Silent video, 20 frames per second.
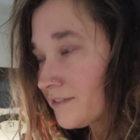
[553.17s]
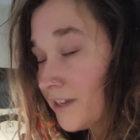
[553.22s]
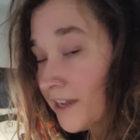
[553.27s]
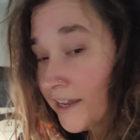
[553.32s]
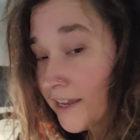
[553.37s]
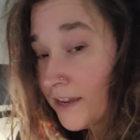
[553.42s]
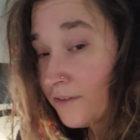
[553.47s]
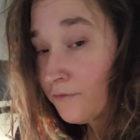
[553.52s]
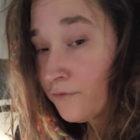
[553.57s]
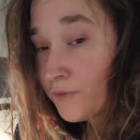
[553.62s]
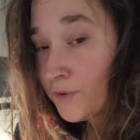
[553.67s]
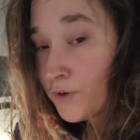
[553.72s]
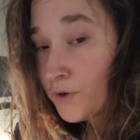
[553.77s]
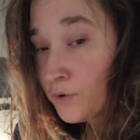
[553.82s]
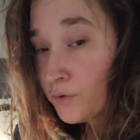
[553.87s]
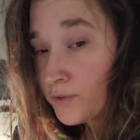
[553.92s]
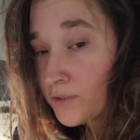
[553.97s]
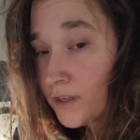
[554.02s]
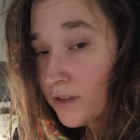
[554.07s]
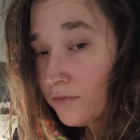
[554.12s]
I have
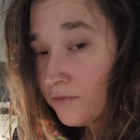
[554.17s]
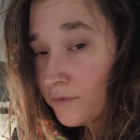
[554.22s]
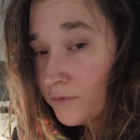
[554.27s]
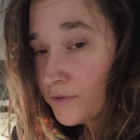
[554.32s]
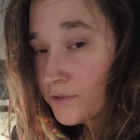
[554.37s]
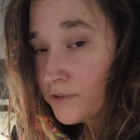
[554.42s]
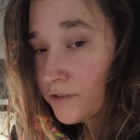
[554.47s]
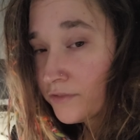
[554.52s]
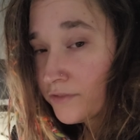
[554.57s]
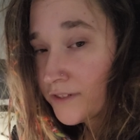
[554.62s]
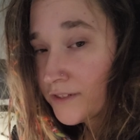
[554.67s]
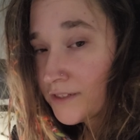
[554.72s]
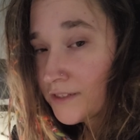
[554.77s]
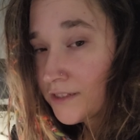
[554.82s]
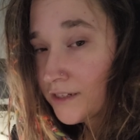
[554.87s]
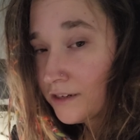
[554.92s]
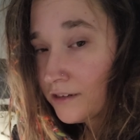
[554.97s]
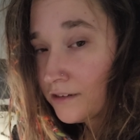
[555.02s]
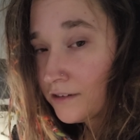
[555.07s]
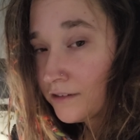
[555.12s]
no cell phone service
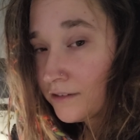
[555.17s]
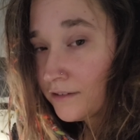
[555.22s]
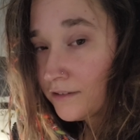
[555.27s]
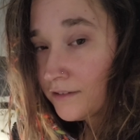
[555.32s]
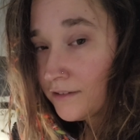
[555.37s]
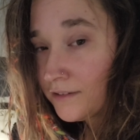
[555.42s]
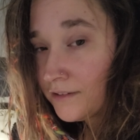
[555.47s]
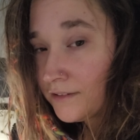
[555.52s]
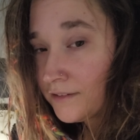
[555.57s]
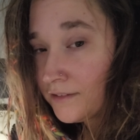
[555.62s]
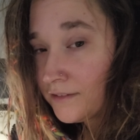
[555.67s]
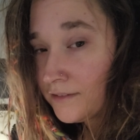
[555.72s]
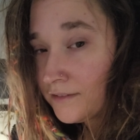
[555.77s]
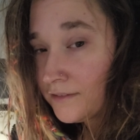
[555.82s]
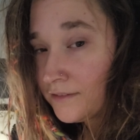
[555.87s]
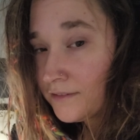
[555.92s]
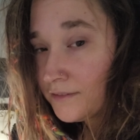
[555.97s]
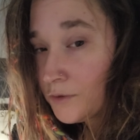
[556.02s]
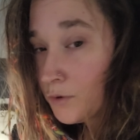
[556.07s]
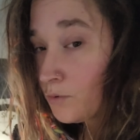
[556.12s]
here.
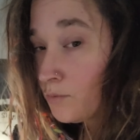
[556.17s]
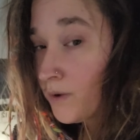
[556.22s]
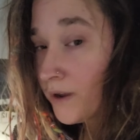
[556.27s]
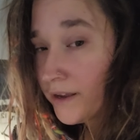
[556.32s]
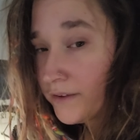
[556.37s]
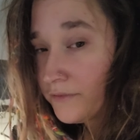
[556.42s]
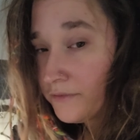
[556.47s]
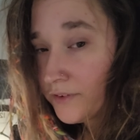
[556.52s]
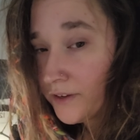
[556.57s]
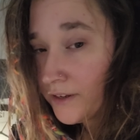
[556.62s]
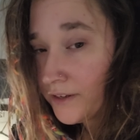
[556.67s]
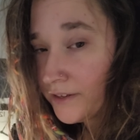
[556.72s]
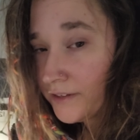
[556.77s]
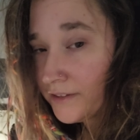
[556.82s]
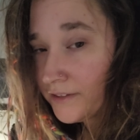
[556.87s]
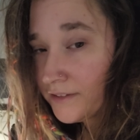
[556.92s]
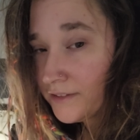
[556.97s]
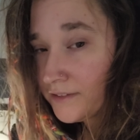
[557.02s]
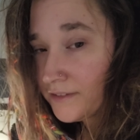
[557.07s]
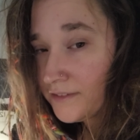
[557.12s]
No Wi-Fi.
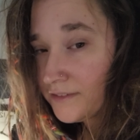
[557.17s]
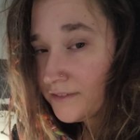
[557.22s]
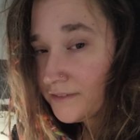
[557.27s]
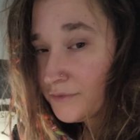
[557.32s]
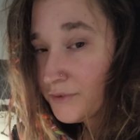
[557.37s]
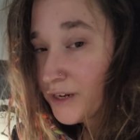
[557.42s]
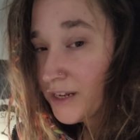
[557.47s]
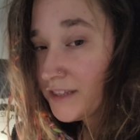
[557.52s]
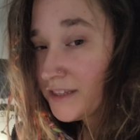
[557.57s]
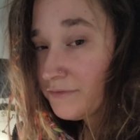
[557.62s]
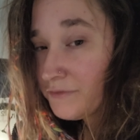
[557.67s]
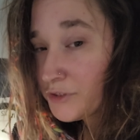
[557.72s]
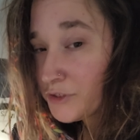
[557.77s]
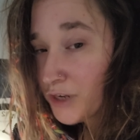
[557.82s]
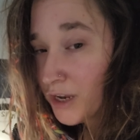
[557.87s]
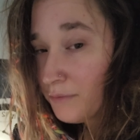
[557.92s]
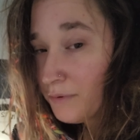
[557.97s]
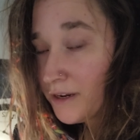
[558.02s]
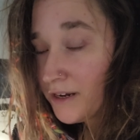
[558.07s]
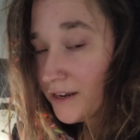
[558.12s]
When I leave the
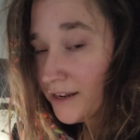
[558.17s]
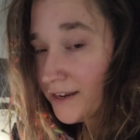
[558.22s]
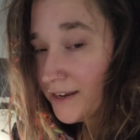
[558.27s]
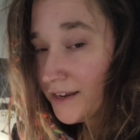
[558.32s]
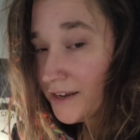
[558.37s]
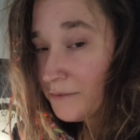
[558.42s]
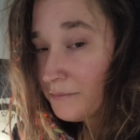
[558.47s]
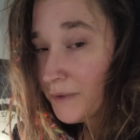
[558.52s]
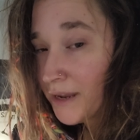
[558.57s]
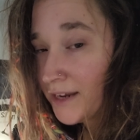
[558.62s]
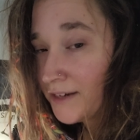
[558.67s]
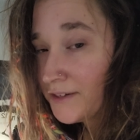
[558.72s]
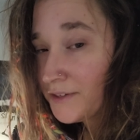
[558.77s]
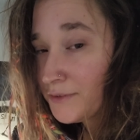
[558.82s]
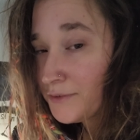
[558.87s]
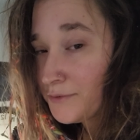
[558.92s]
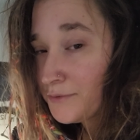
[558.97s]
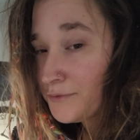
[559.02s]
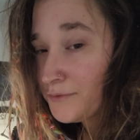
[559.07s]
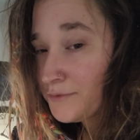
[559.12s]
shop at night, I am back
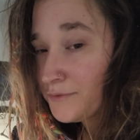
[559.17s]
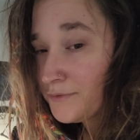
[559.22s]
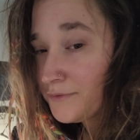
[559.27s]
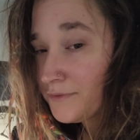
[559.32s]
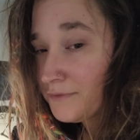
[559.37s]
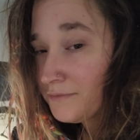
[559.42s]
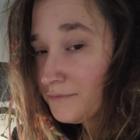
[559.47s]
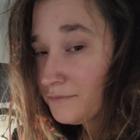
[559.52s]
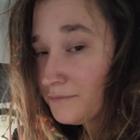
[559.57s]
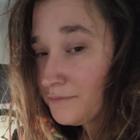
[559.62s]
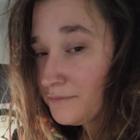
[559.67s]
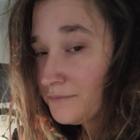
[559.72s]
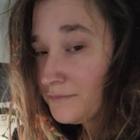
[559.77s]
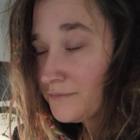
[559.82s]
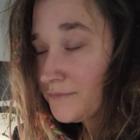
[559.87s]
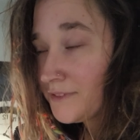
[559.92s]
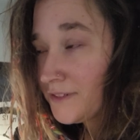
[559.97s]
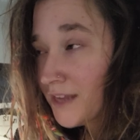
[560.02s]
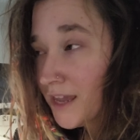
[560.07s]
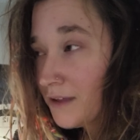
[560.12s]
to
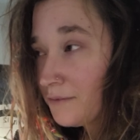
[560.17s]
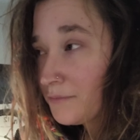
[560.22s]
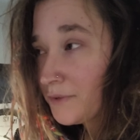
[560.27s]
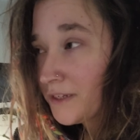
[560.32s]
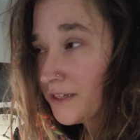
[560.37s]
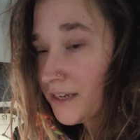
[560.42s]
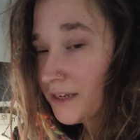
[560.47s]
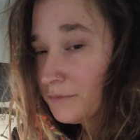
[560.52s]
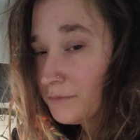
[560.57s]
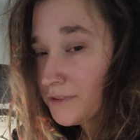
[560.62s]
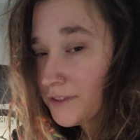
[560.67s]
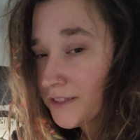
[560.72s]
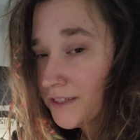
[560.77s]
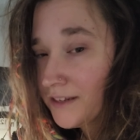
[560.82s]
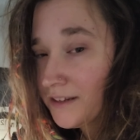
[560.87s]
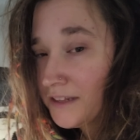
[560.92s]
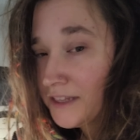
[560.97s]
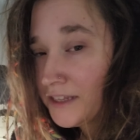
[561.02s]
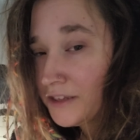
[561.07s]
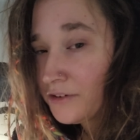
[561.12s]
not being able to get
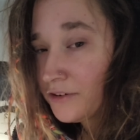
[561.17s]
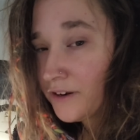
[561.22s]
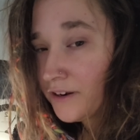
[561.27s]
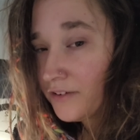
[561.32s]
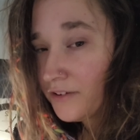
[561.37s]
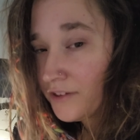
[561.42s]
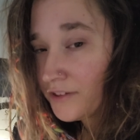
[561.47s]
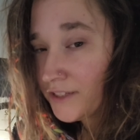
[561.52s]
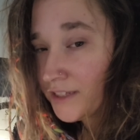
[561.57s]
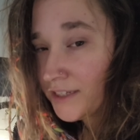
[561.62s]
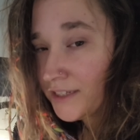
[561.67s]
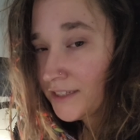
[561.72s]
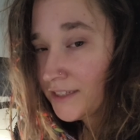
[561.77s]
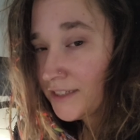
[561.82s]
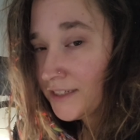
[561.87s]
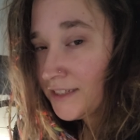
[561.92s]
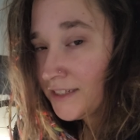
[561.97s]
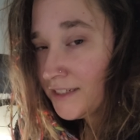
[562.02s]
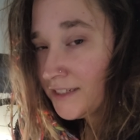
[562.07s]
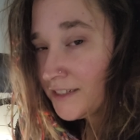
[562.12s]
on the internet all night.
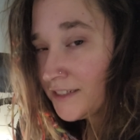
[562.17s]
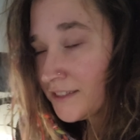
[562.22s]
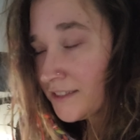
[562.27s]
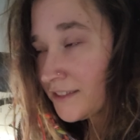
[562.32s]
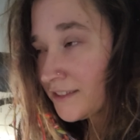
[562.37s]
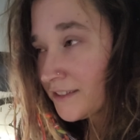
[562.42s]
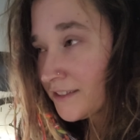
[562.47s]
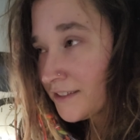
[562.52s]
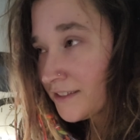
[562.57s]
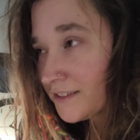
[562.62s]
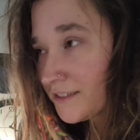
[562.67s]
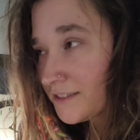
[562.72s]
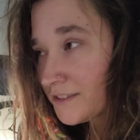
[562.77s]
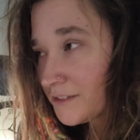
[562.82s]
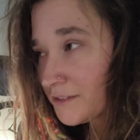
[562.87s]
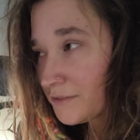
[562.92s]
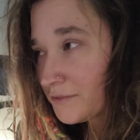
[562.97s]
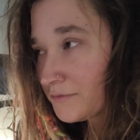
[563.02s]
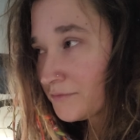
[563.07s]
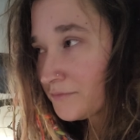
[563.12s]
So